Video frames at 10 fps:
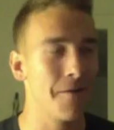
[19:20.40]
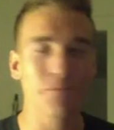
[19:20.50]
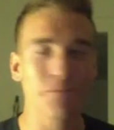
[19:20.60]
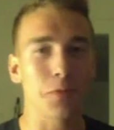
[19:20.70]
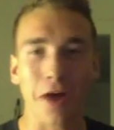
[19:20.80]

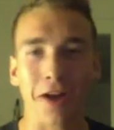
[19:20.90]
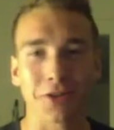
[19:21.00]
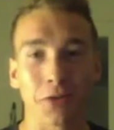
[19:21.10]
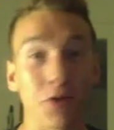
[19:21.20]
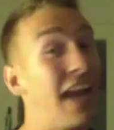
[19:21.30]
The product's
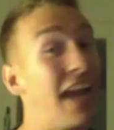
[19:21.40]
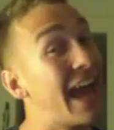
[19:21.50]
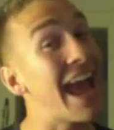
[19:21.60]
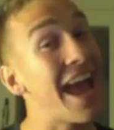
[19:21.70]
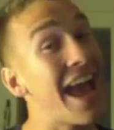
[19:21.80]
unreal,
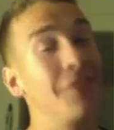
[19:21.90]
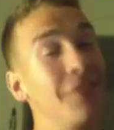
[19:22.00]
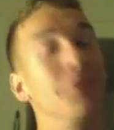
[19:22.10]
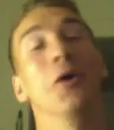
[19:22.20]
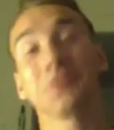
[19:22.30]
and the
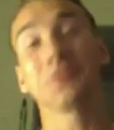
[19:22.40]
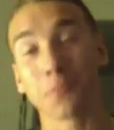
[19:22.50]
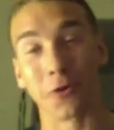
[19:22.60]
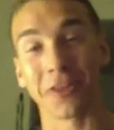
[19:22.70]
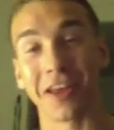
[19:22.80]
most
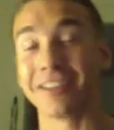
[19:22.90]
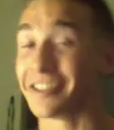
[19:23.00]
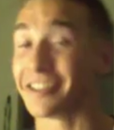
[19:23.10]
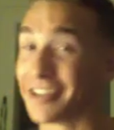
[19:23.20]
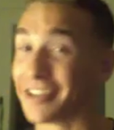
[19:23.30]
important thing is it
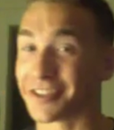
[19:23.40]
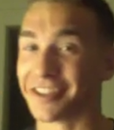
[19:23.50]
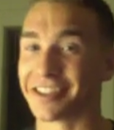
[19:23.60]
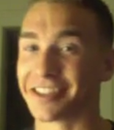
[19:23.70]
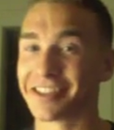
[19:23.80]
tastes
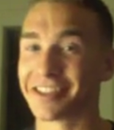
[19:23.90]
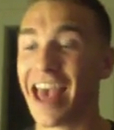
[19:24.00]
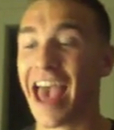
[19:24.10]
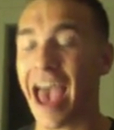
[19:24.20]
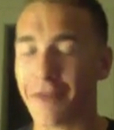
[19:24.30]
delicious.
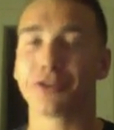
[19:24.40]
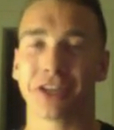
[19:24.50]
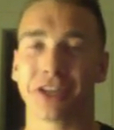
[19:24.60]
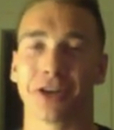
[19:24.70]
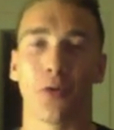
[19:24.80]
Every
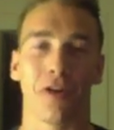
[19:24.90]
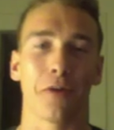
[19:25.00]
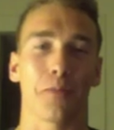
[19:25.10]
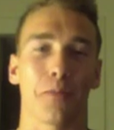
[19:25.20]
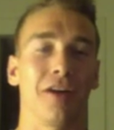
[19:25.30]
single one of our
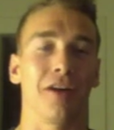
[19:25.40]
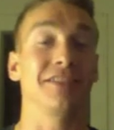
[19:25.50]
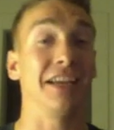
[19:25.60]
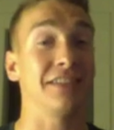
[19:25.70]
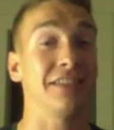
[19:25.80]
products
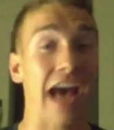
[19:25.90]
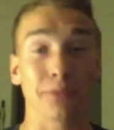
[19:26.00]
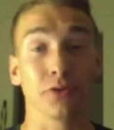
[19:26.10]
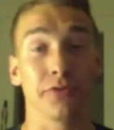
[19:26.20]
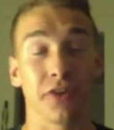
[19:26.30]
tastes
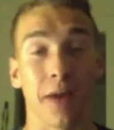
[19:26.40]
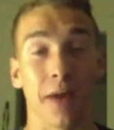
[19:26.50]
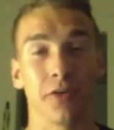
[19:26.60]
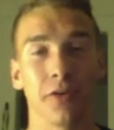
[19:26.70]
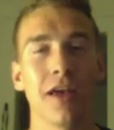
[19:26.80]
absolutely phenomenal.